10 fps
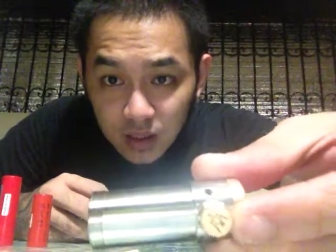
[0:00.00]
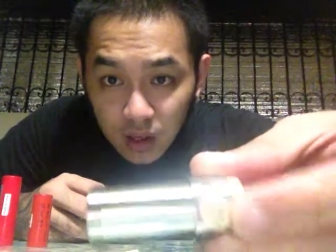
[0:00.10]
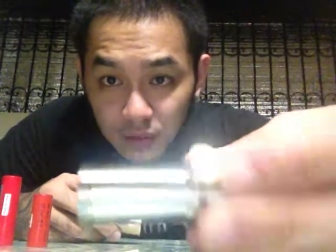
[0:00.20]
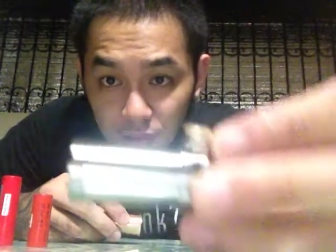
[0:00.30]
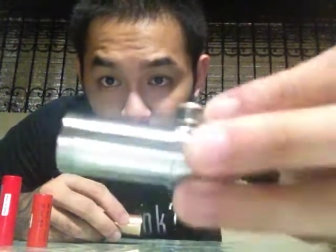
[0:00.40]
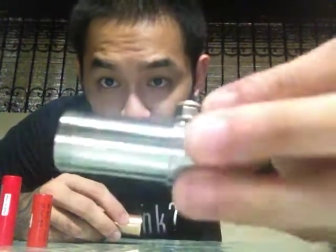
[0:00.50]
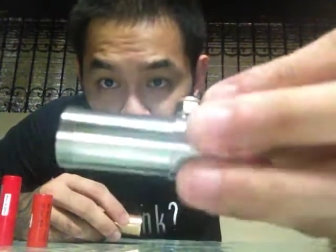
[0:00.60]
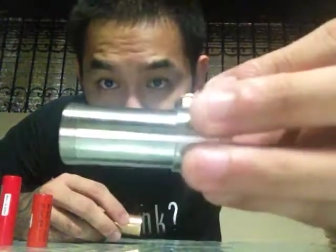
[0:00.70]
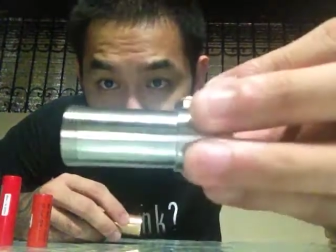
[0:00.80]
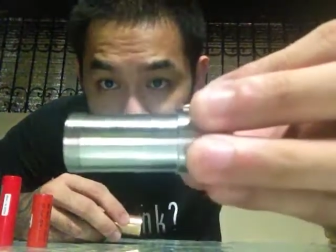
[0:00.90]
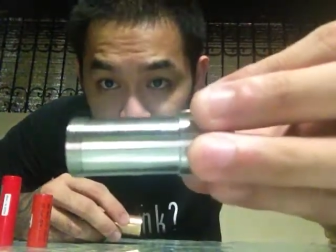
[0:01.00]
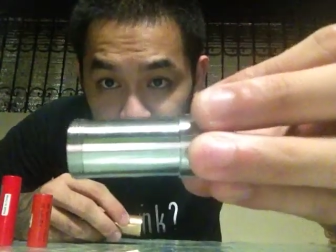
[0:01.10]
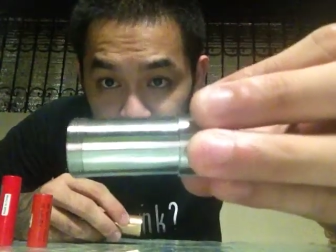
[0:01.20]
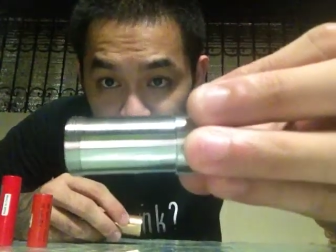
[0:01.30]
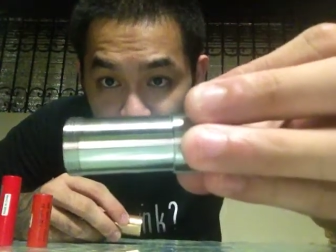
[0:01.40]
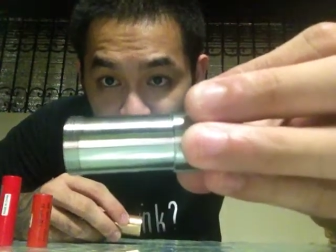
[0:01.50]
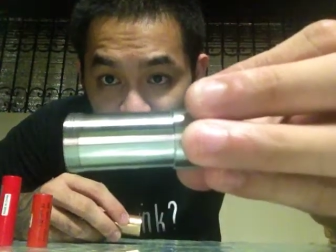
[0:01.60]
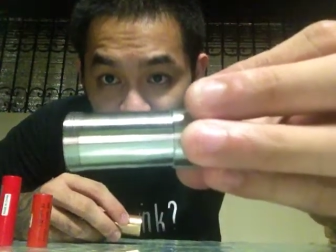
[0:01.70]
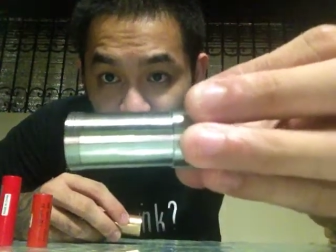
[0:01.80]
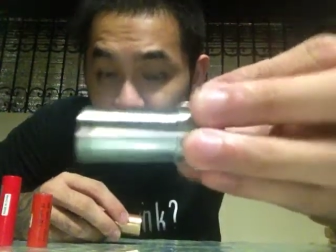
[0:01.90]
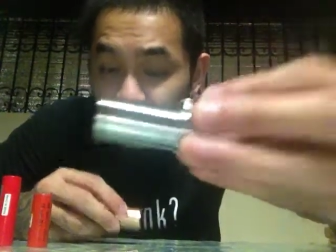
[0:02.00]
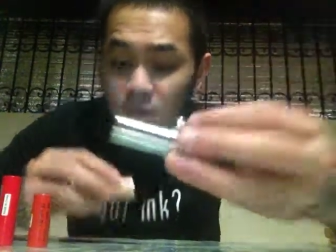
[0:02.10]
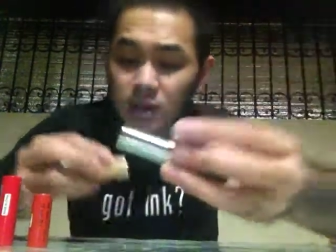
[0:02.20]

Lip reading: the lower tube, if you check it out.